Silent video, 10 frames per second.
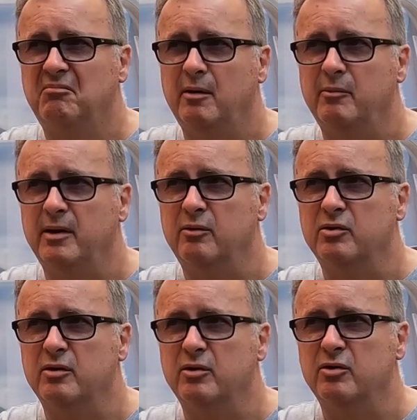And I
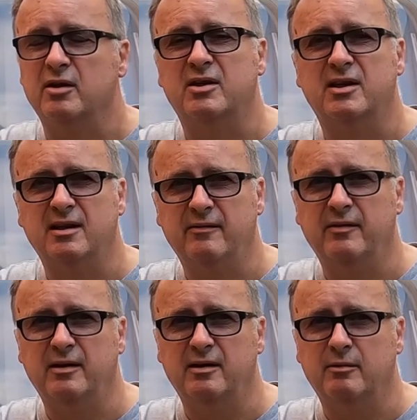also used a
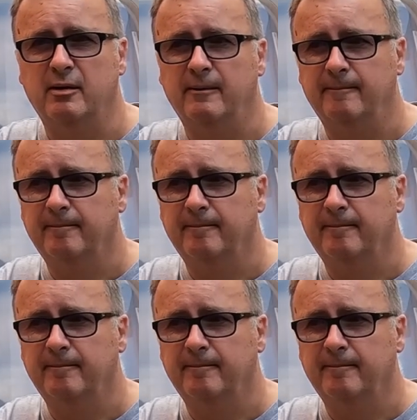TV as well.